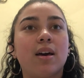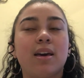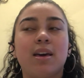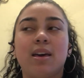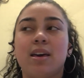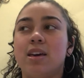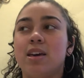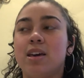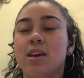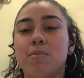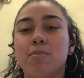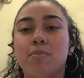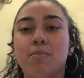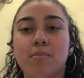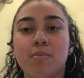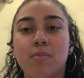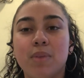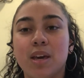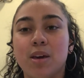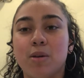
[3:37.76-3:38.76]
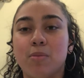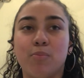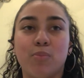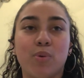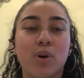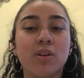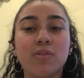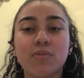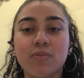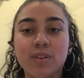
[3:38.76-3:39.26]
him make
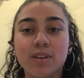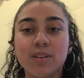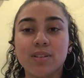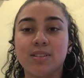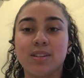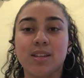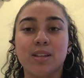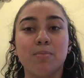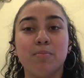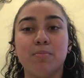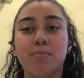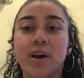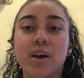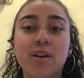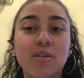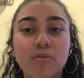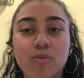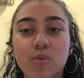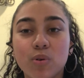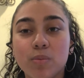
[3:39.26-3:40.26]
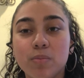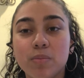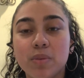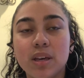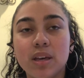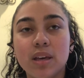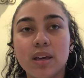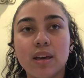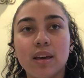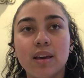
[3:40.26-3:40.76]
breakfast in bed for
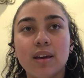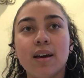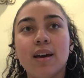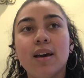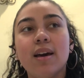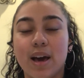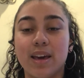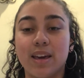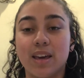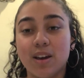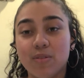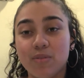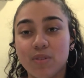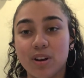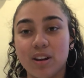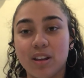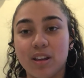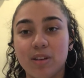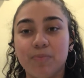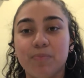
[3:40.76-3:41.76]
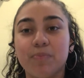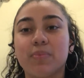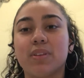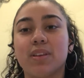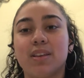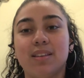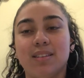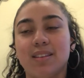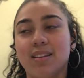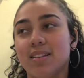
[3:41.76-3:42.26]
me. So I get ready,
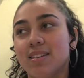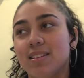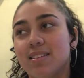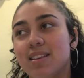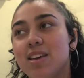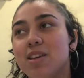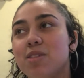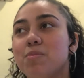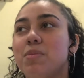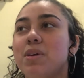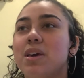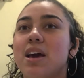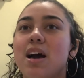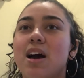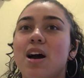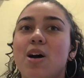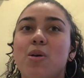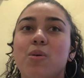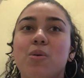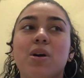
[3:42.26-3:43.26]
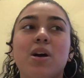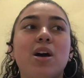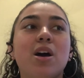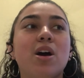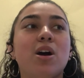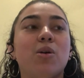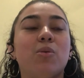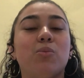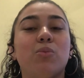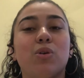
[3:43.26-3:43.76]
he's gonna take me out.
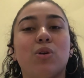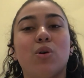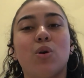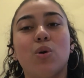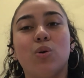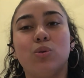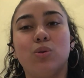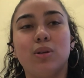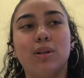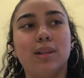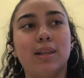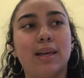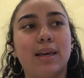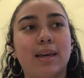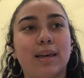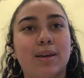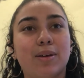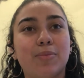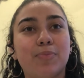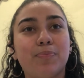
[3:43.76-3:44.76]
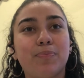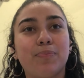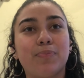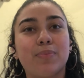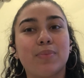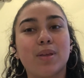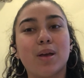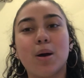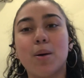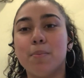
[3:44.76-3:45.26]
We go to
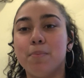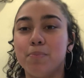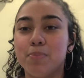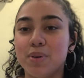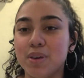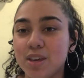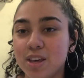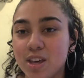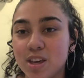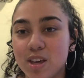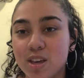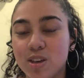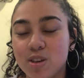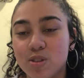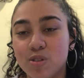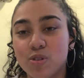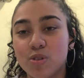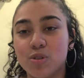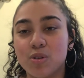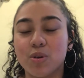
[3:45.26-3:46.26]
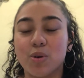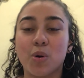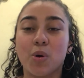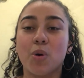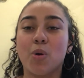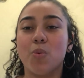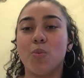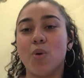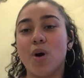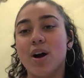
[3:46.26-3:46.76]
a beach
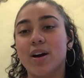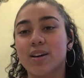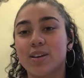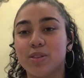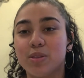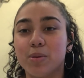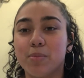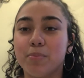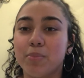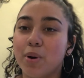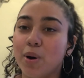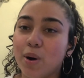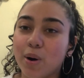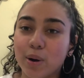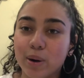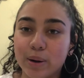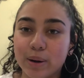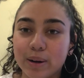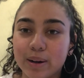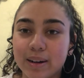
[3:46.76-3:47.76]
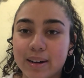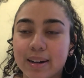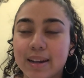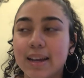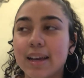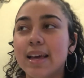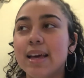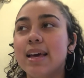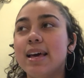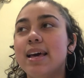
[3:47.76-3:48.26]
or a walk in the
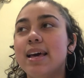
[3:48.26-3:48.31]
park,